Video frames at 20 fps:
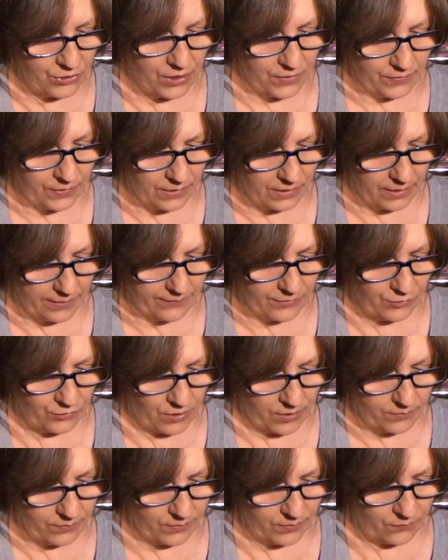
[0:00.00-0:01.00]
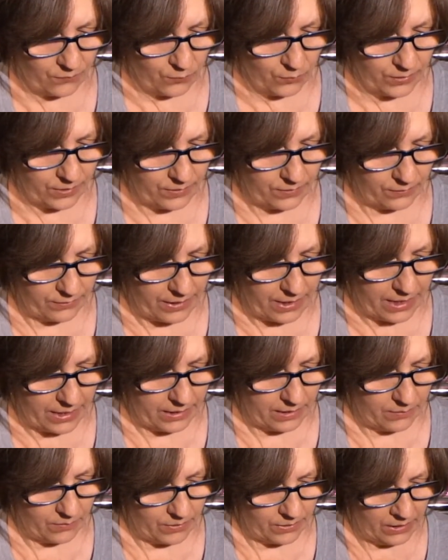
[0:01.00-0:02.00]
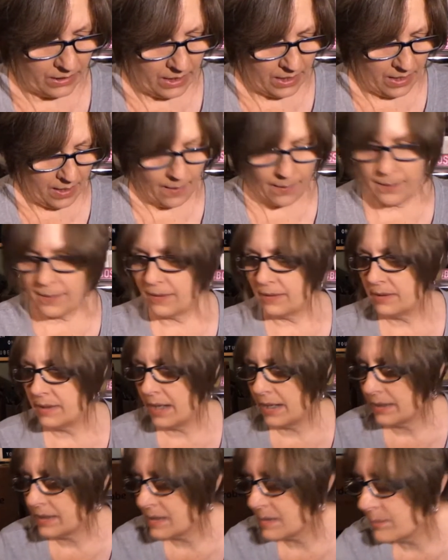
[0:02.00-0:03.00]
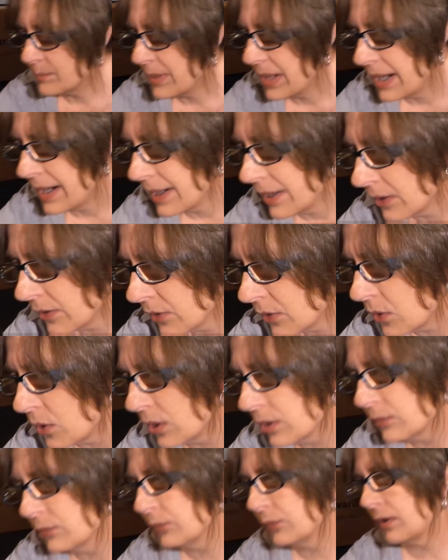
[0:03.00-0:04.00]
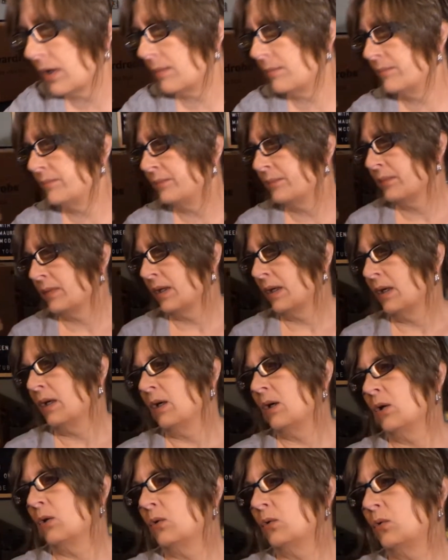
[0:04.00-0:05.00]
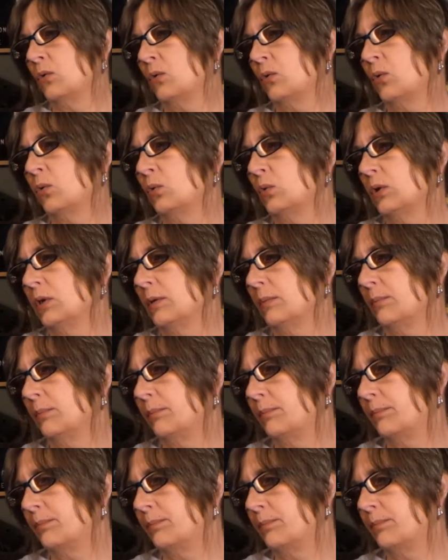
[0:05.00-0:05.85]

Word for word: Yeah, the Life's Stride was 40 They're 81 The next pair are from Kula,